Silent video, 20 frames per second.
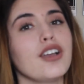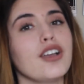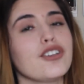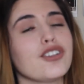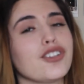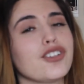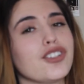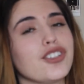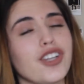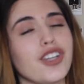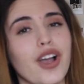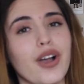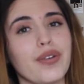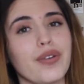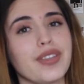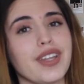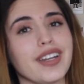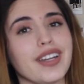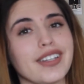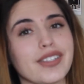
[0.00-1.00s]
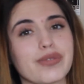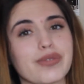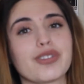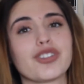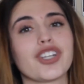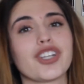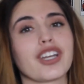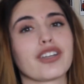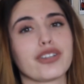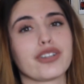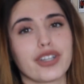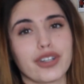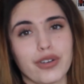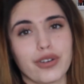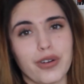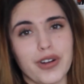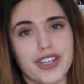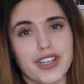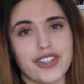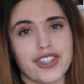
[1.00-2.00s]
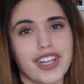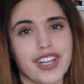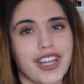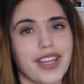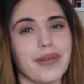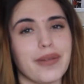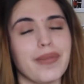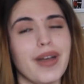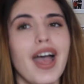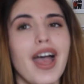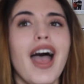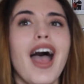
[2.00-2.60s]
showed that his rejection crushed him,